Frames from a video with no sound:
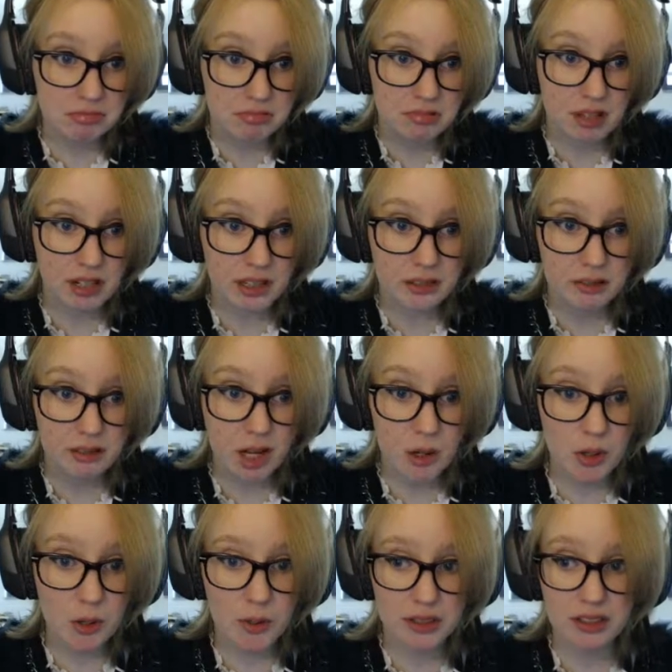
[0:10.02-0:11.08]
I don't
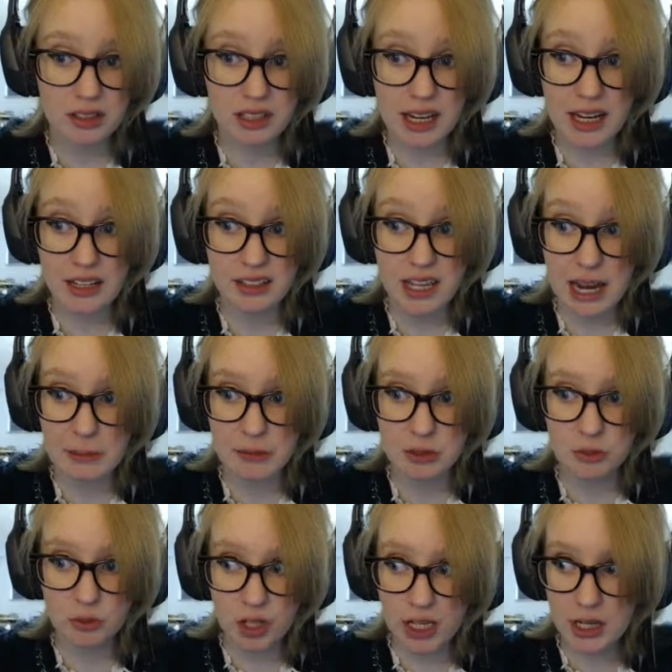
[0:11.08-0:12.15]
know what to say. This game is
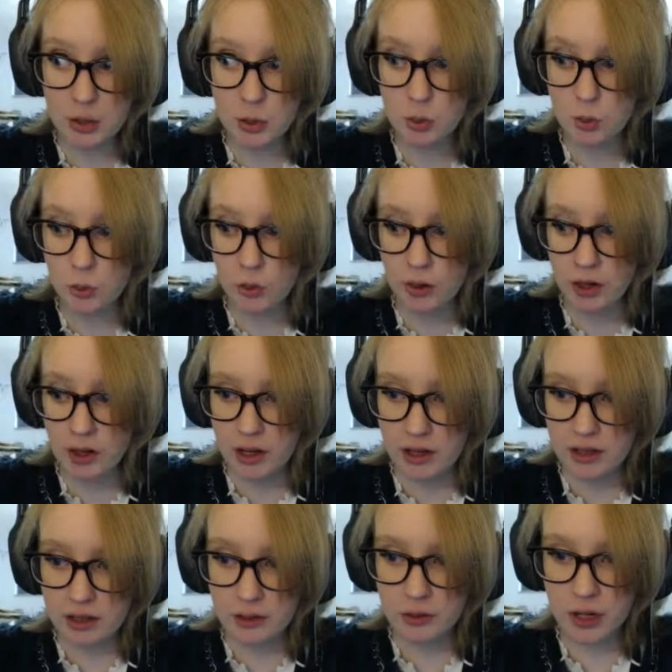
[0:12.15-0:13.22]
really cool.
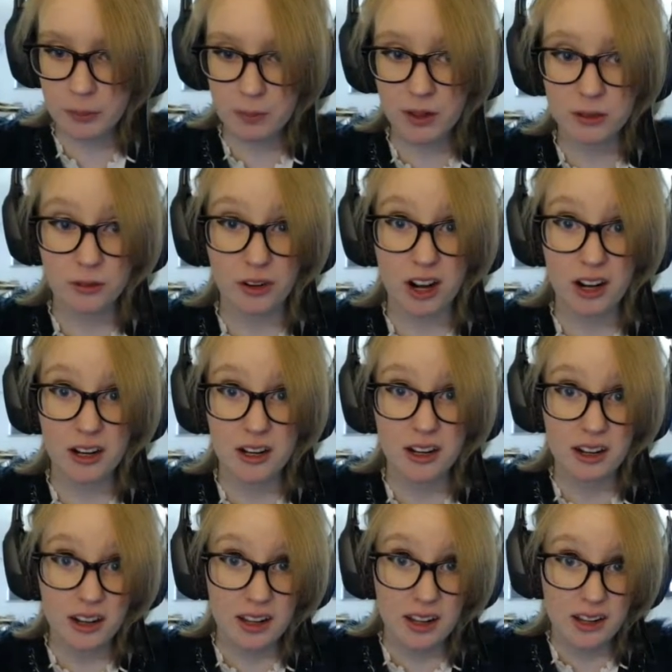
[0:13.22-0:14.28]
Creepy as fuck.
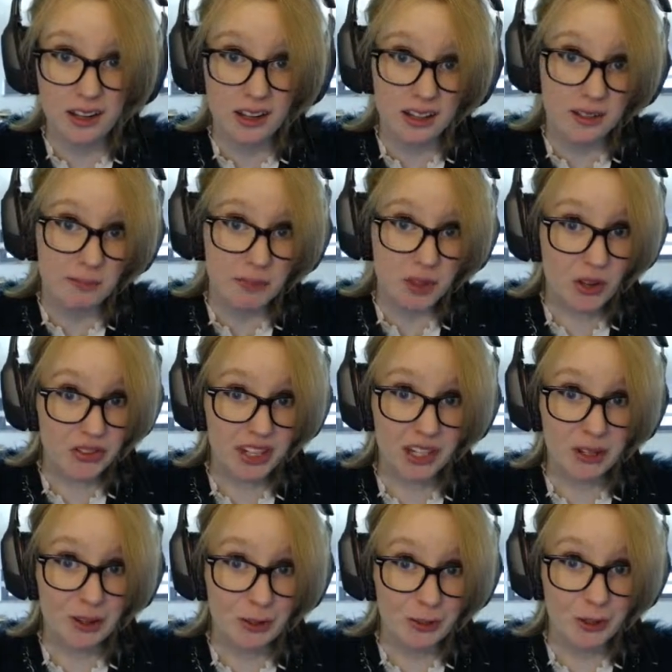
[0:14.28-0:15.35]
Not that
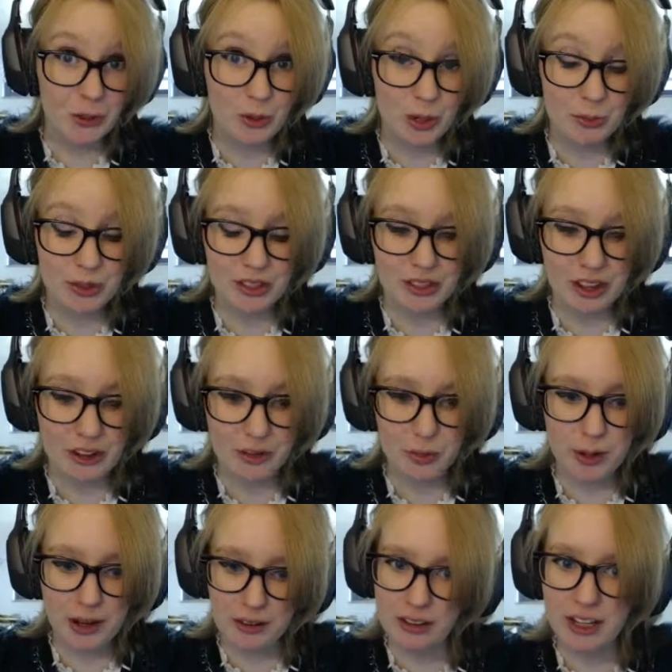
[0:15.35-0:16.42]
good with creepy stuff, but
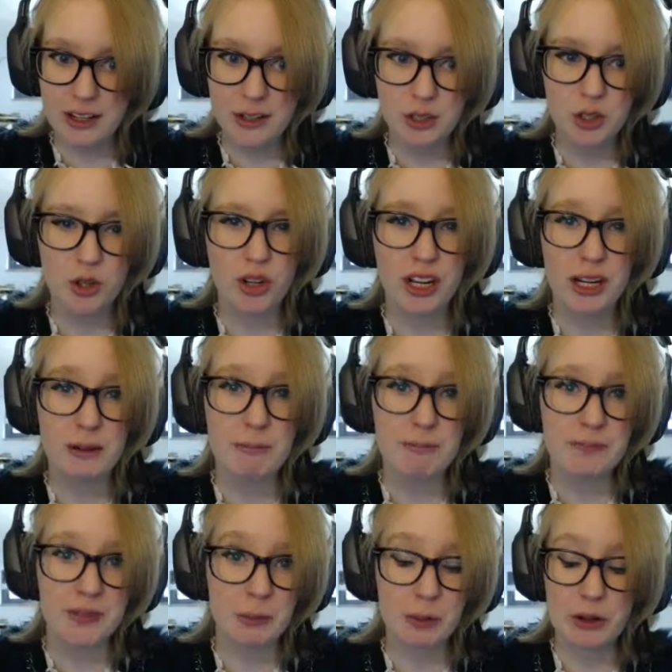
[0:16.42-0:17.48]
I really enjoy it.
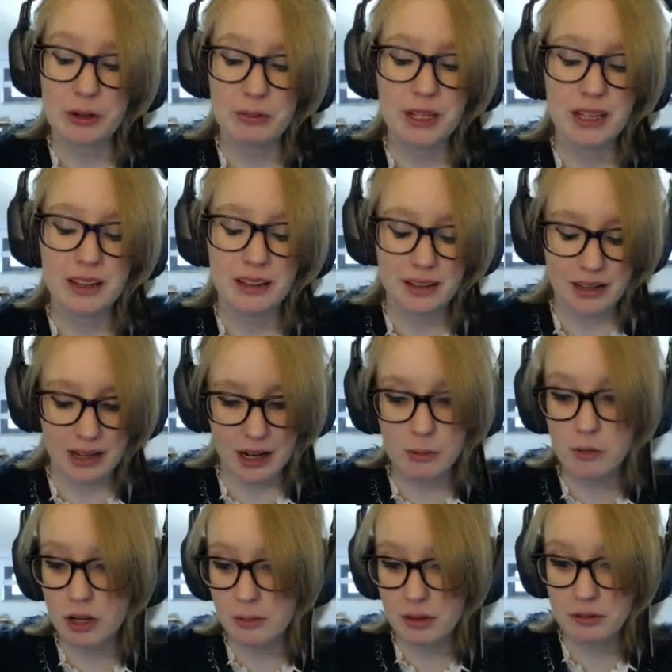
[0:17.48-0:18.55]
I'm gonna be, like, I'm
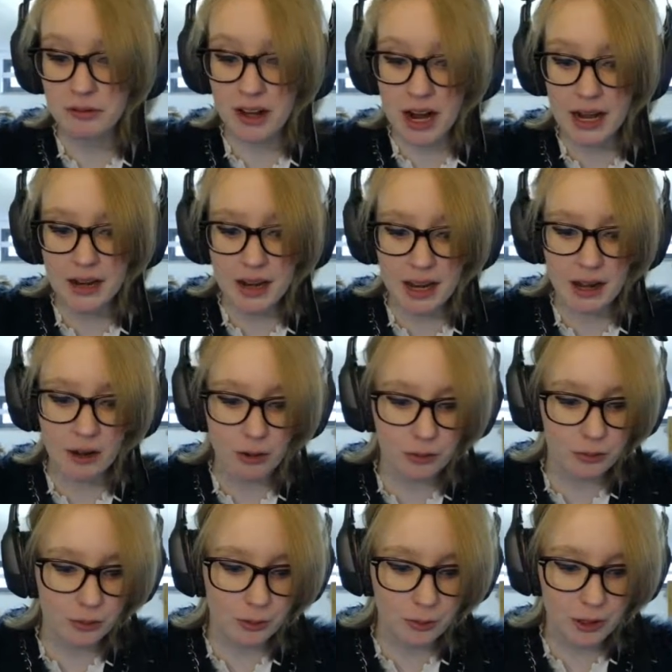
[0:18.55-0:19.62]
gonna be fine now,
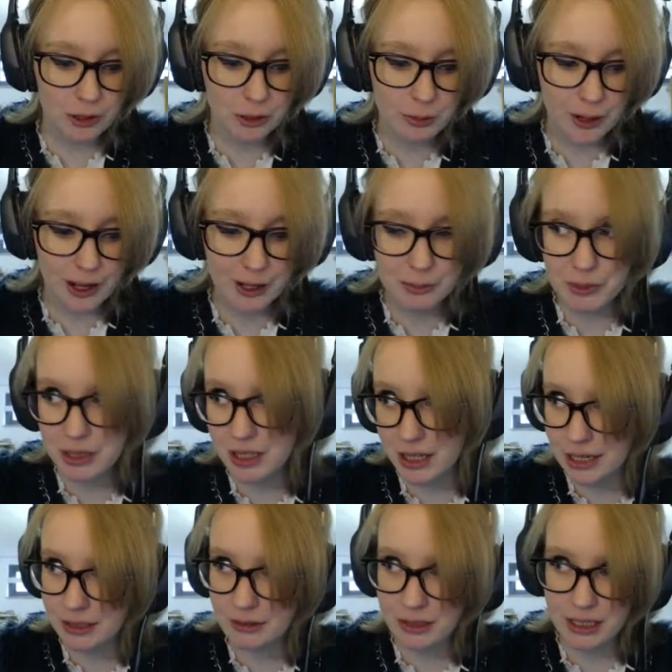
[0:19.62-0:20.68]
for the most part, but
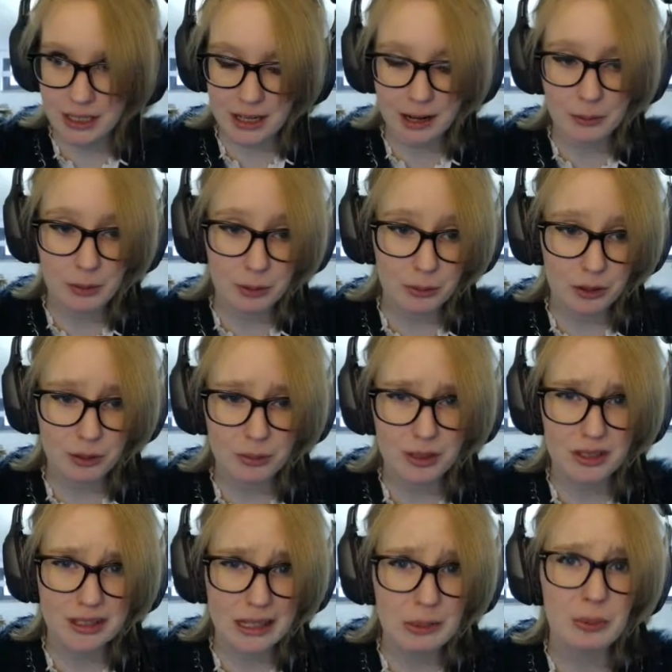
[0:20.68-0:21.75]
later at night, when I'm gonna be
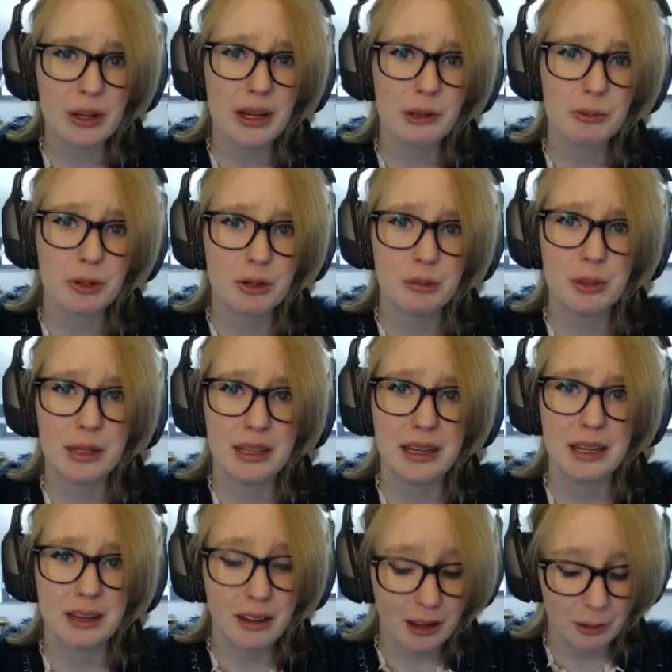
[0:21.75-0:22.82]
sleeping, I'm gonna be
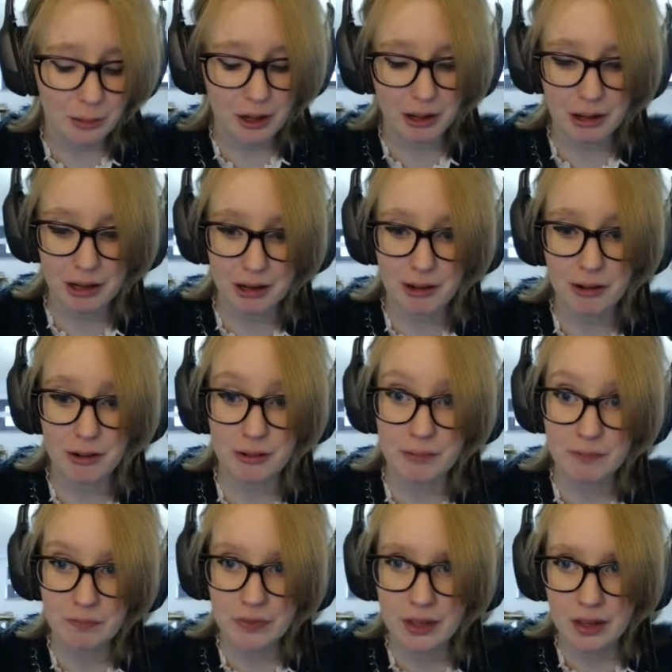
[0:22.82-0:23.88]
thinking about it a lot.
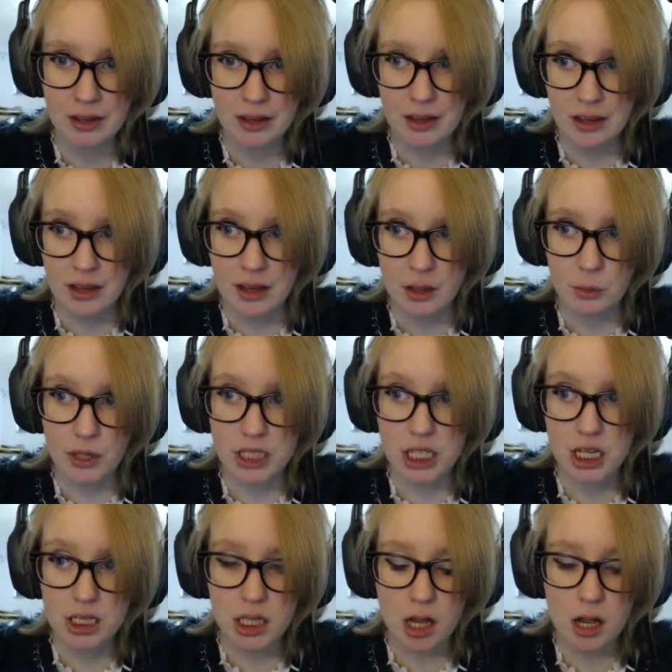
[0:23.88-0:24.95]
Which
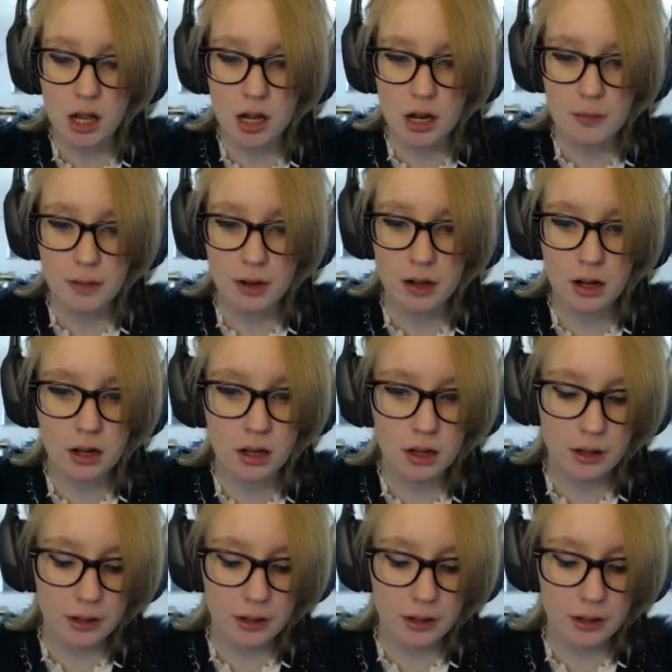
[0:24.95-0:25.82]
is horrible.